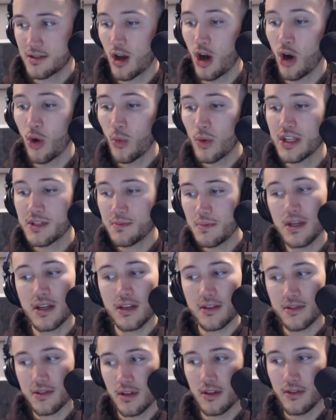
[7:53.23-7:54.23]
Always be
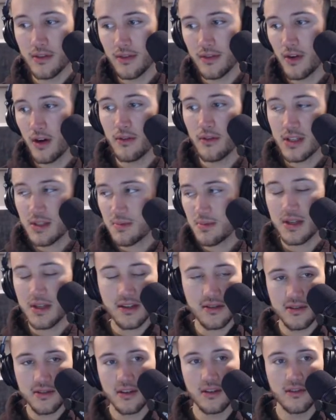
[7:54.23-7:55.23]
conservative. Always be
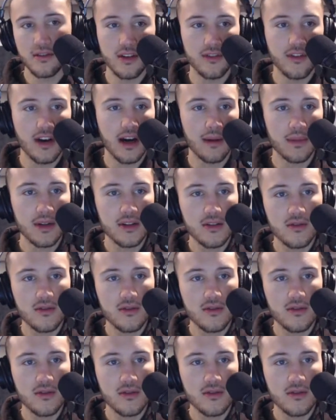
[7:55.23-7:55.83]
conservative. I'm gonna do